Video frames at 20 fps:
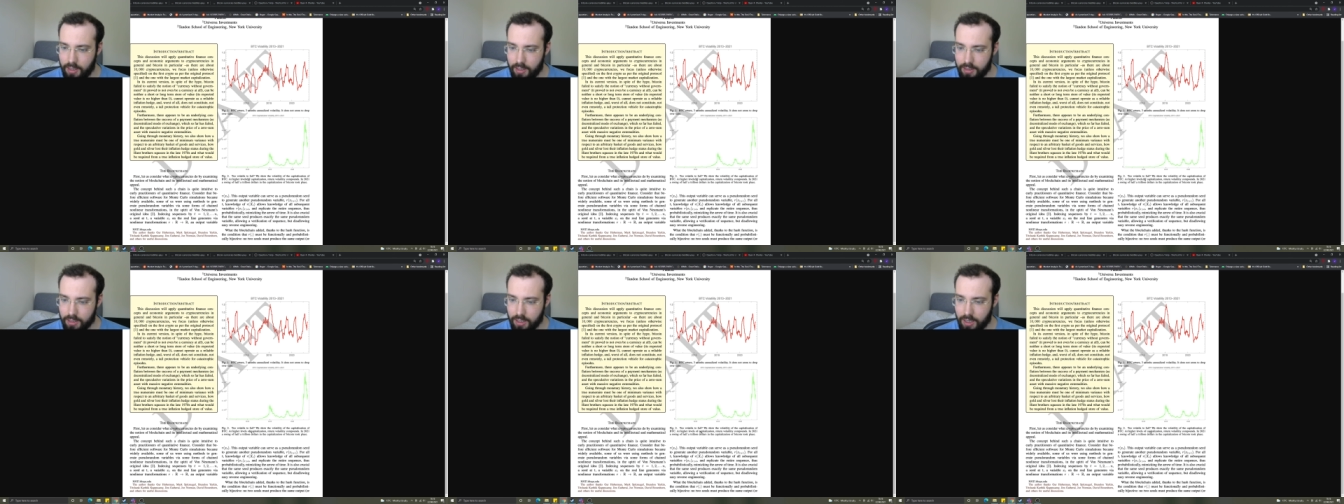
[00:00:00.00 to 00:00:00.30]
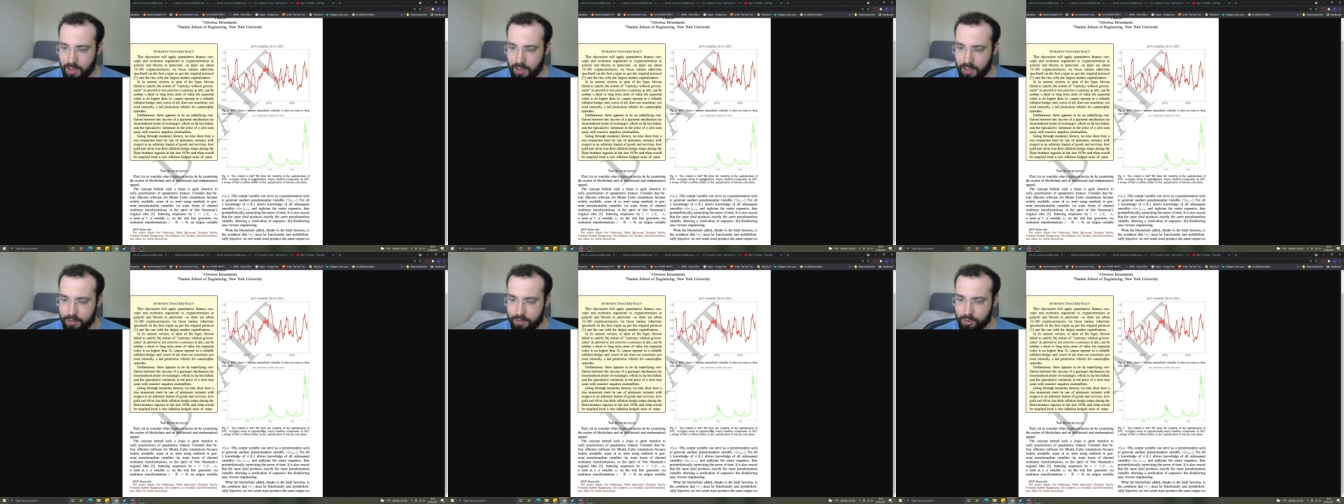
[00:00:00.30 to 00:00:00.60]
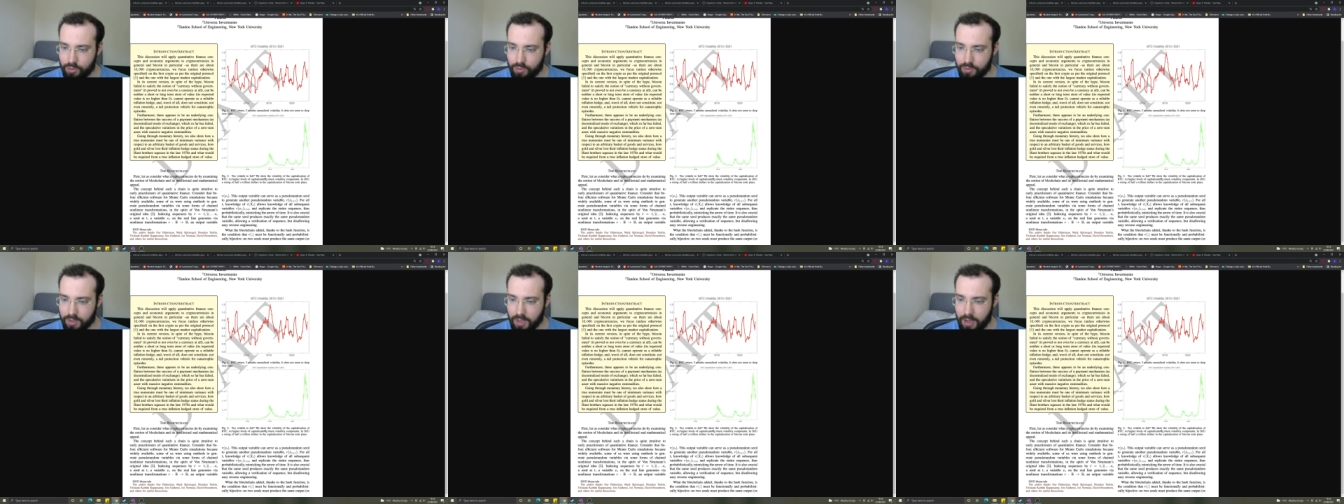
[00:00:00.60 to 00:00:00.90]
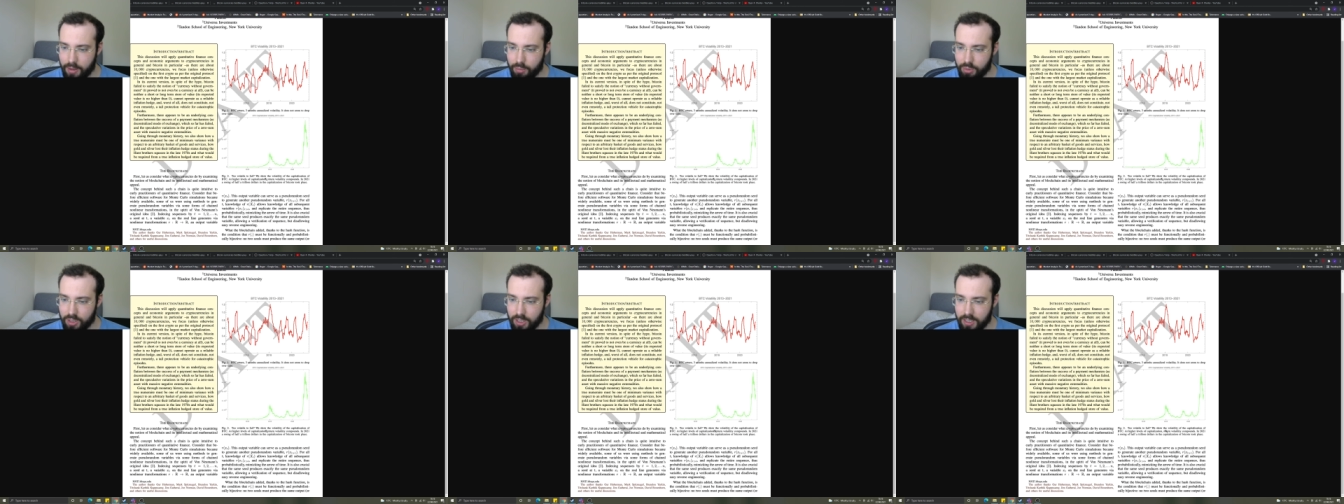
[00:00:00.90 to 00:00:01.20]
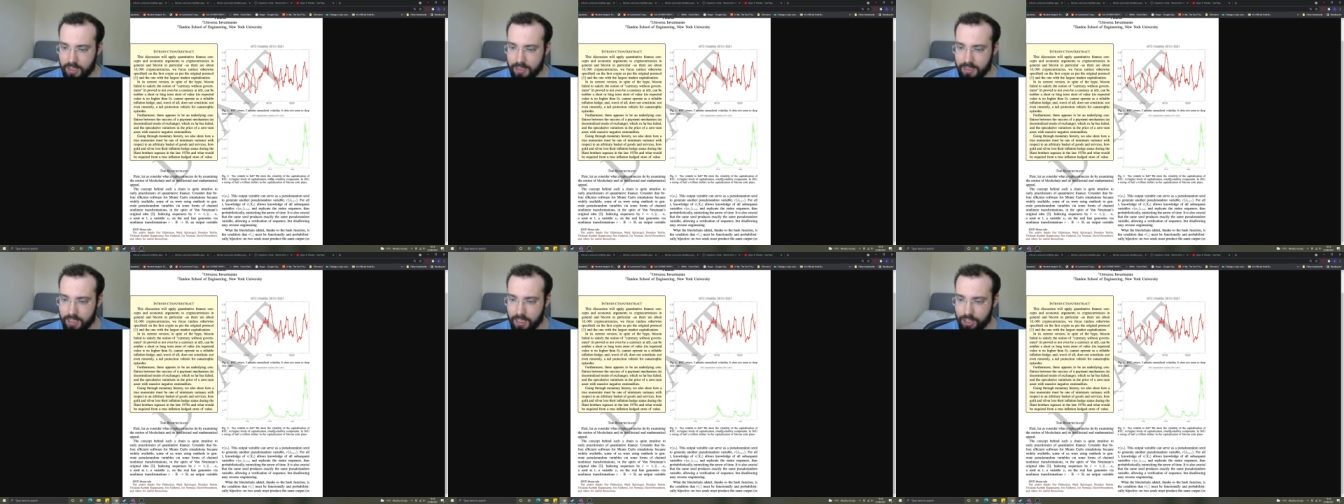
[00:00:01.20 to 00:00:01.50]
Title levels
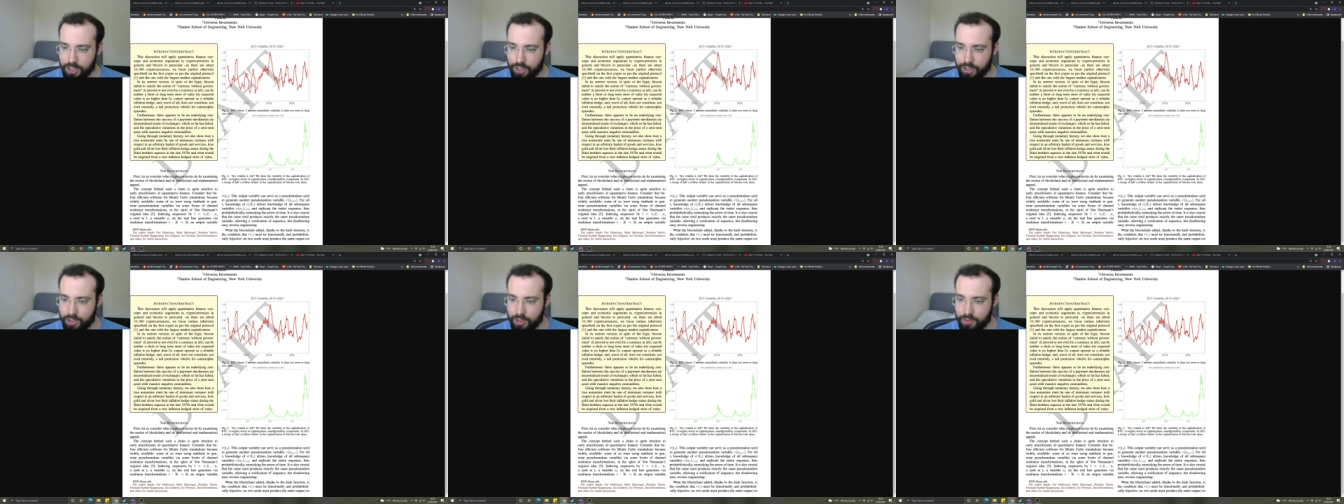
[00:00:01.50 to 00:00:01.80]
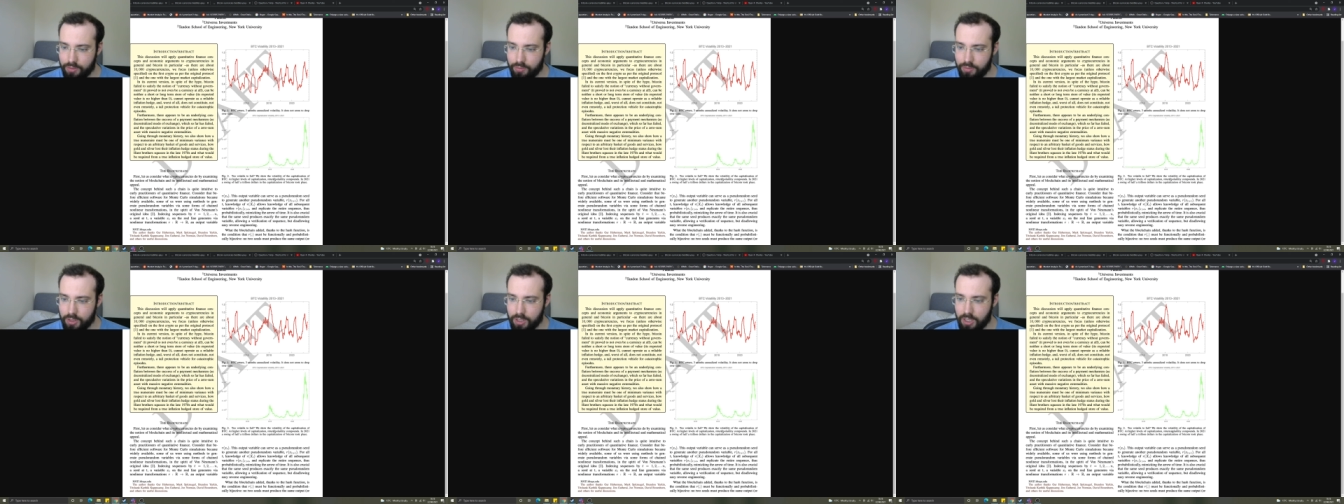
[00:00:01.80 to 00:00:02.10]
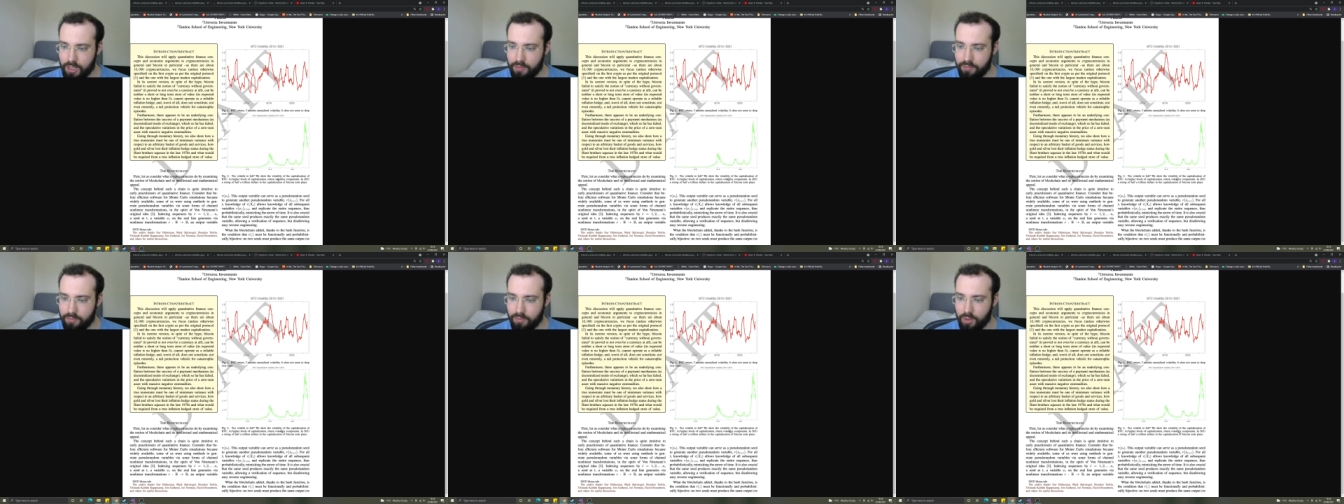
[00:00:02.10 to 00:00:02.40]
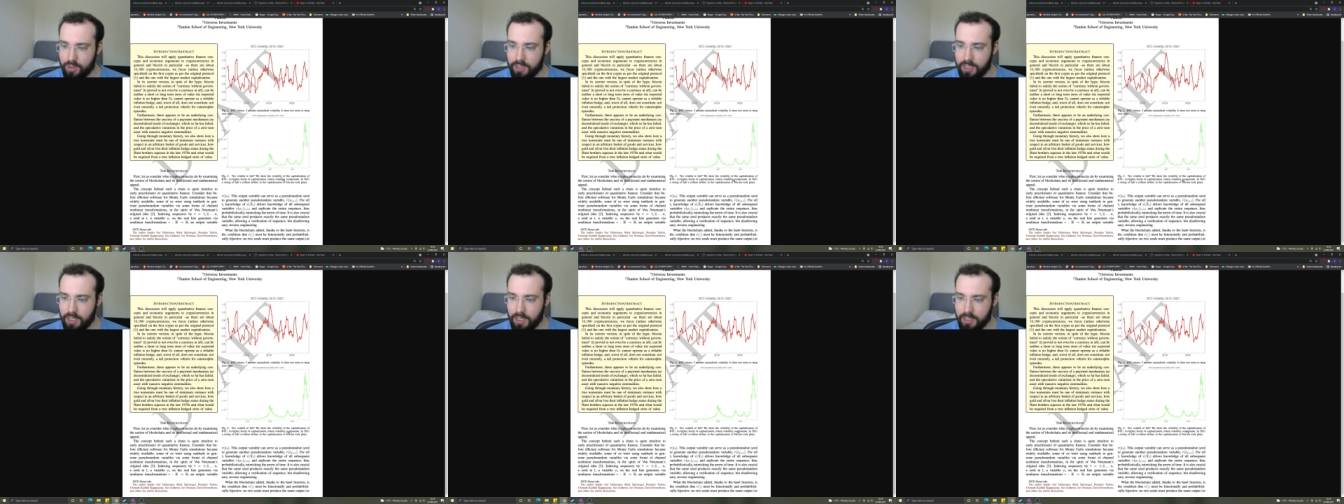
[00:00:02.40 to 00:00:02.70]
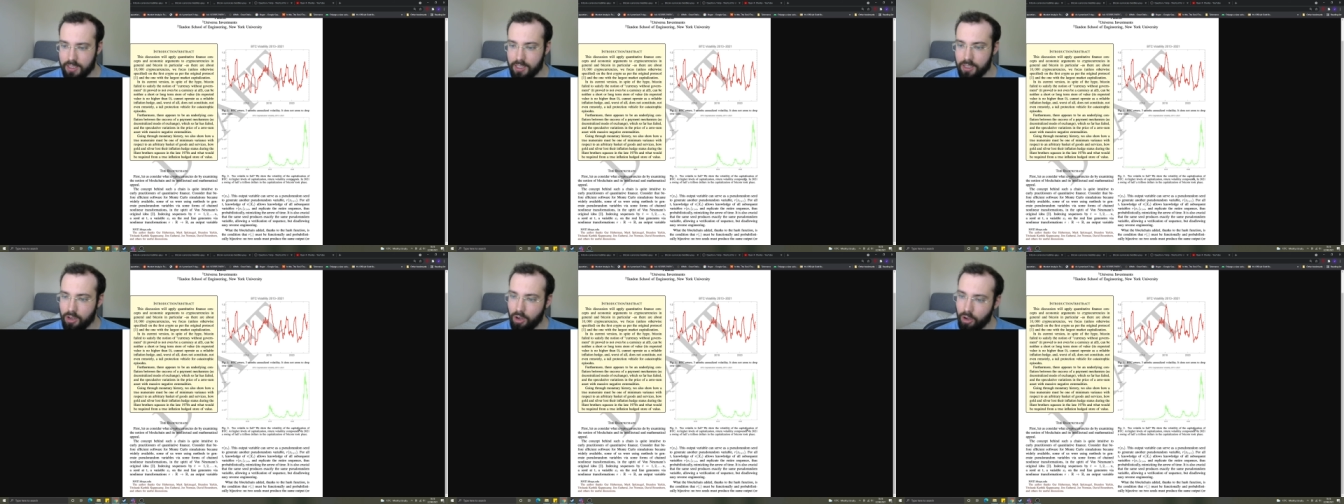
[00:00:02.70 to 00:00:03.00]
capitalization return
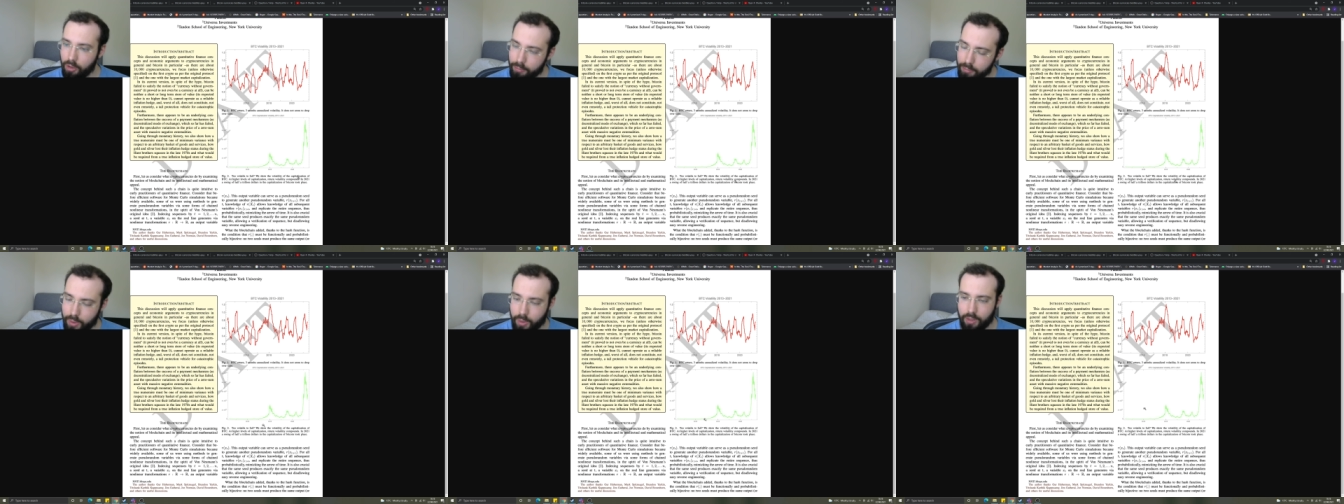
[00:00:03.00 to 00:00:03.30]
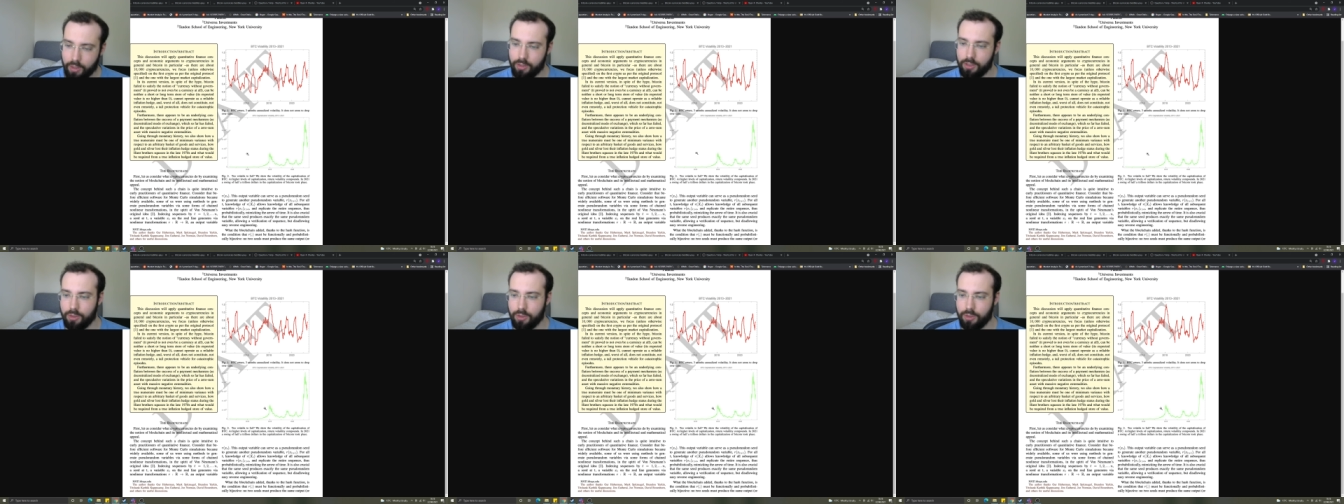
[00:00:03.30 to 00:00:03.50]
volatility compound,